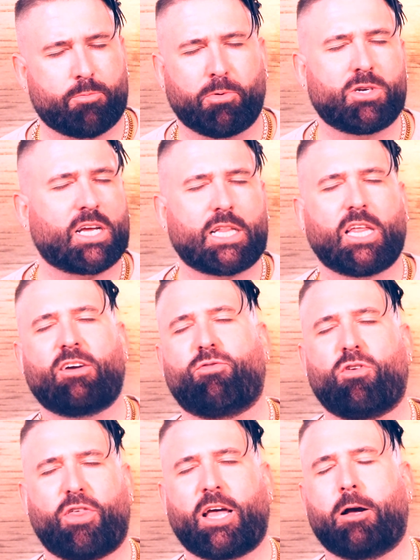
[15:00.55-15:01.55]
particularly if
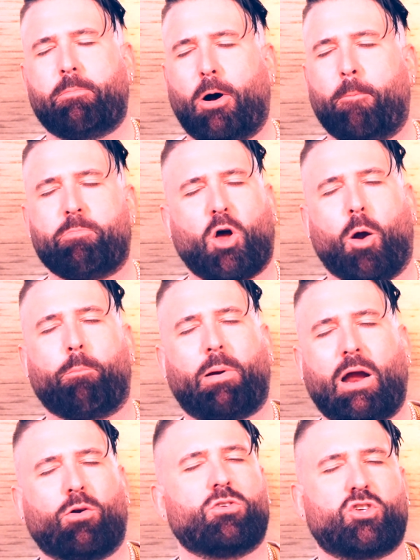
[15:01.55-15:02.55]
we think about our
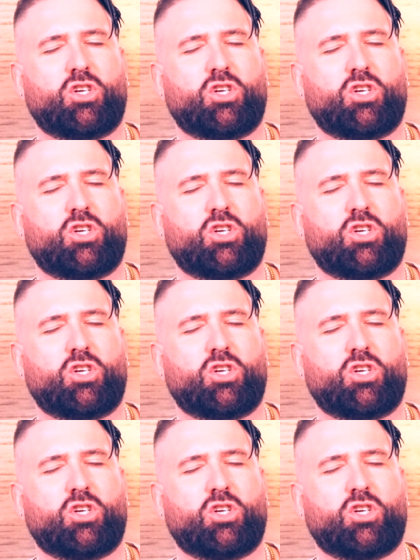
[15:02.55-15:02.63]
parents'